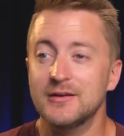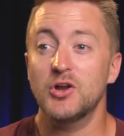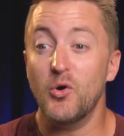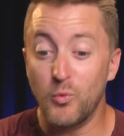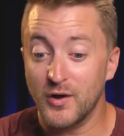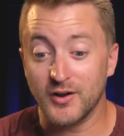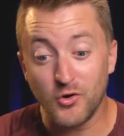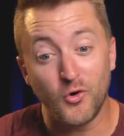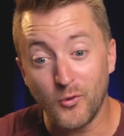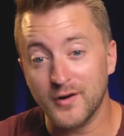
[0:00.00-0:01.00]
know what a
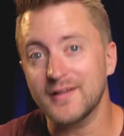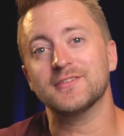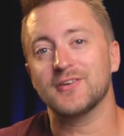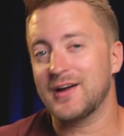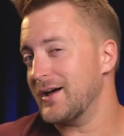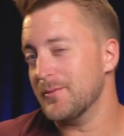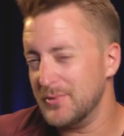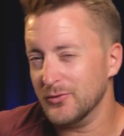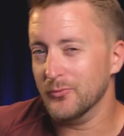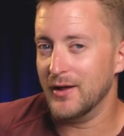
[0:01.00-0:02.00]
chord is or how to
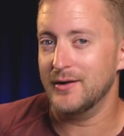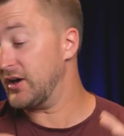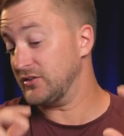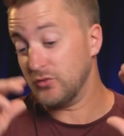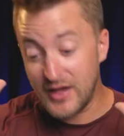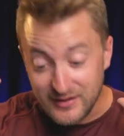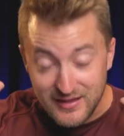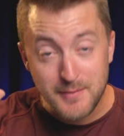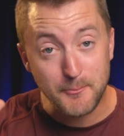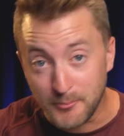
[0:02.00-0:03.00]
build one? Okay, so that is
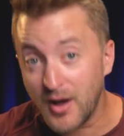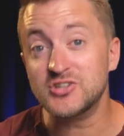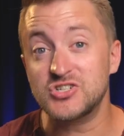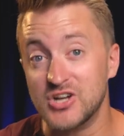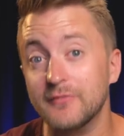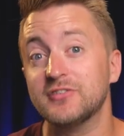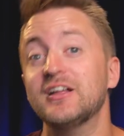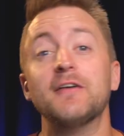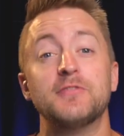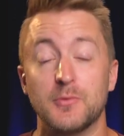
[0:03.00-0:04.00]
a bunch of
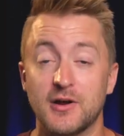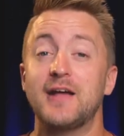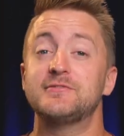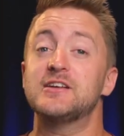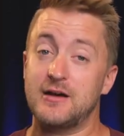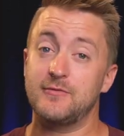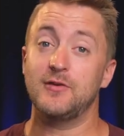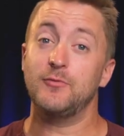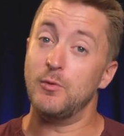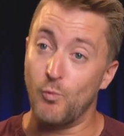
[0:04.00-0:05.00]
stuff that we're gonna have to cover
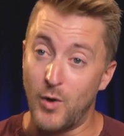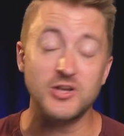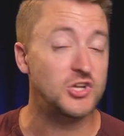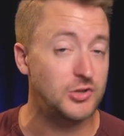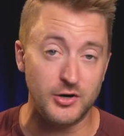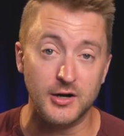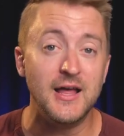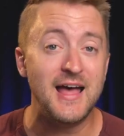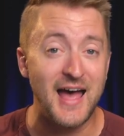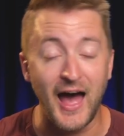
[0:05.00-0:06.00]
if we want to learn
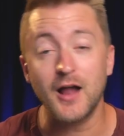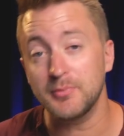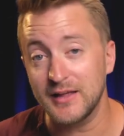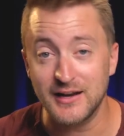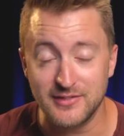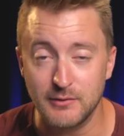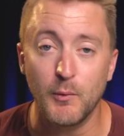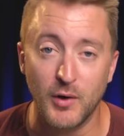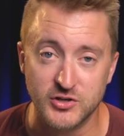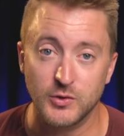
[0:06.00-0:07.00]
how to play anything we
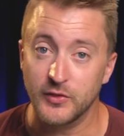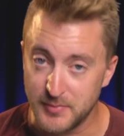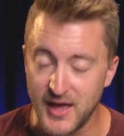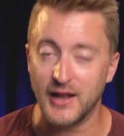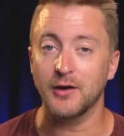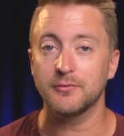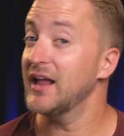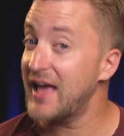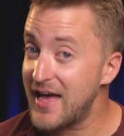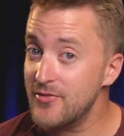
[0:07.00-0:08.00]
want to on the piano. But
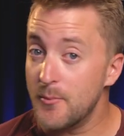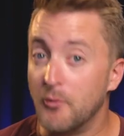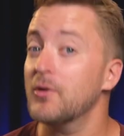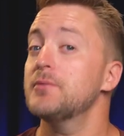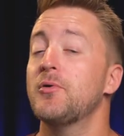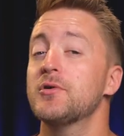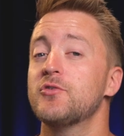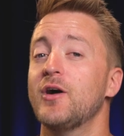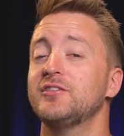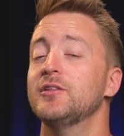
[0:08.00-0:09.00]
again, the more important
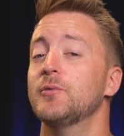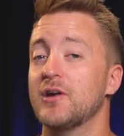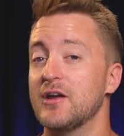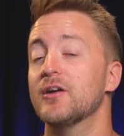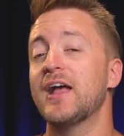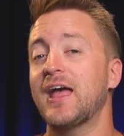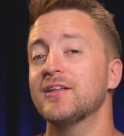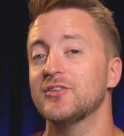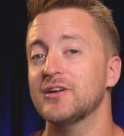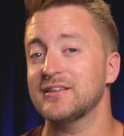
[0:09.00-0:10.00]
question that we're here to
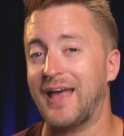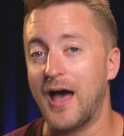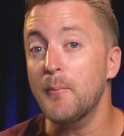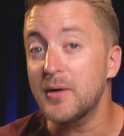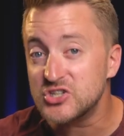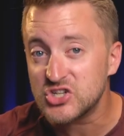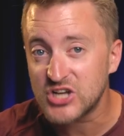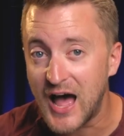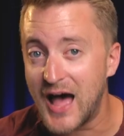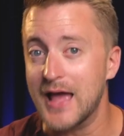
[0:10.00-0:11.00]
answer is, how much
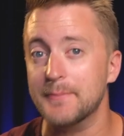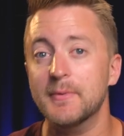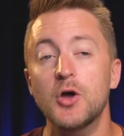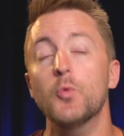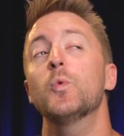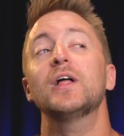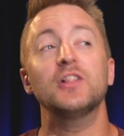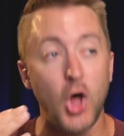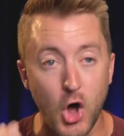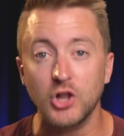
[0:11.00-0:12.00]
time
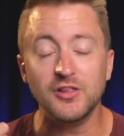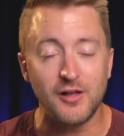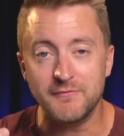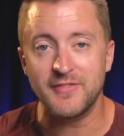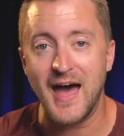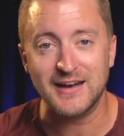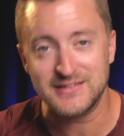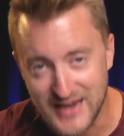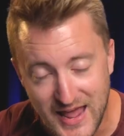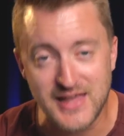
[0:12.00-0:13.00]
will all of that
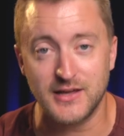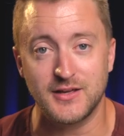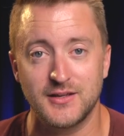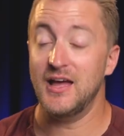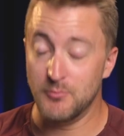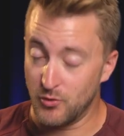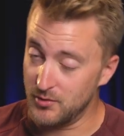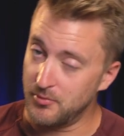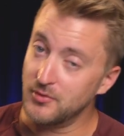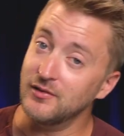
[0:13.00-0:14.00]
take? And more
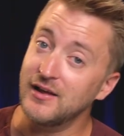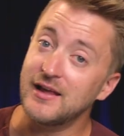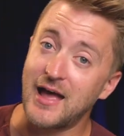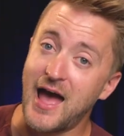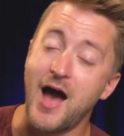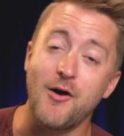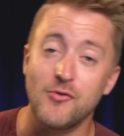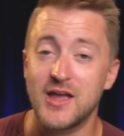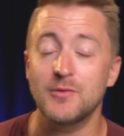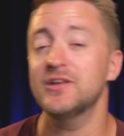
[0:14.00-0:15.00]
importantly, how
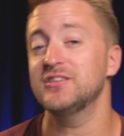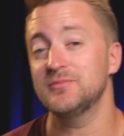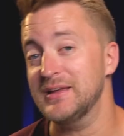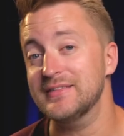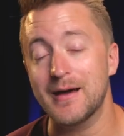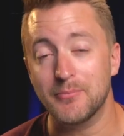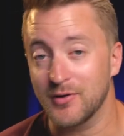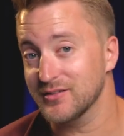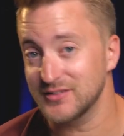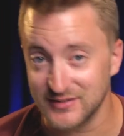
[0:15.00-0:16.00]
can we speed that
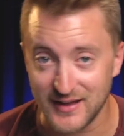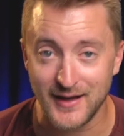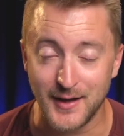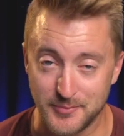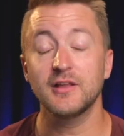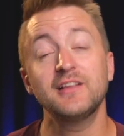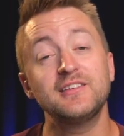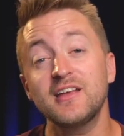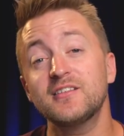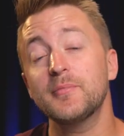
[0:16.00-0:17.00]
process up? Let's
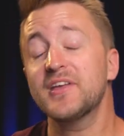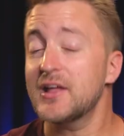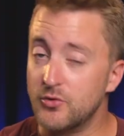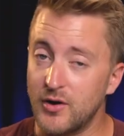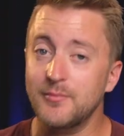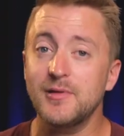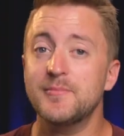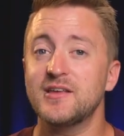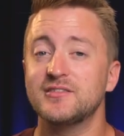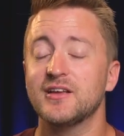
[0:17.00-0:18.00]
take something incredibly
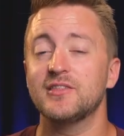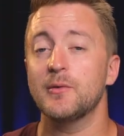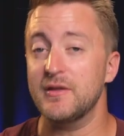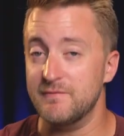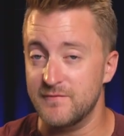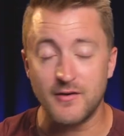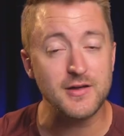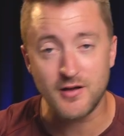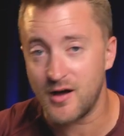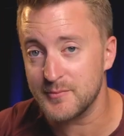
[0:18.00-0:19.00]
basic that we very
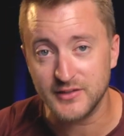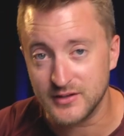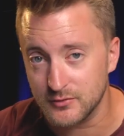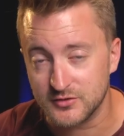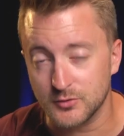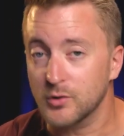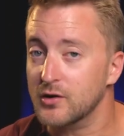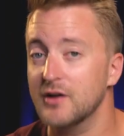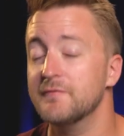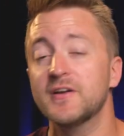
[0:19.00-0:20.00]
commonly use to work
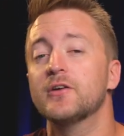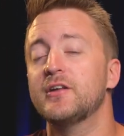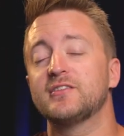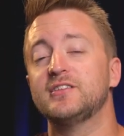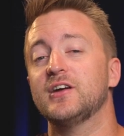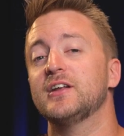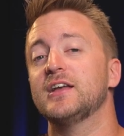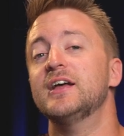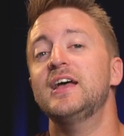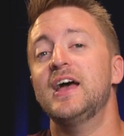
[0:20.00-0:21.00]
on finger
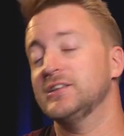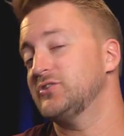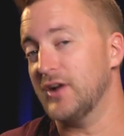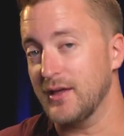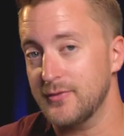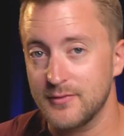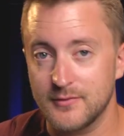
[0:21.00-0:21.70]
dexterity and strength: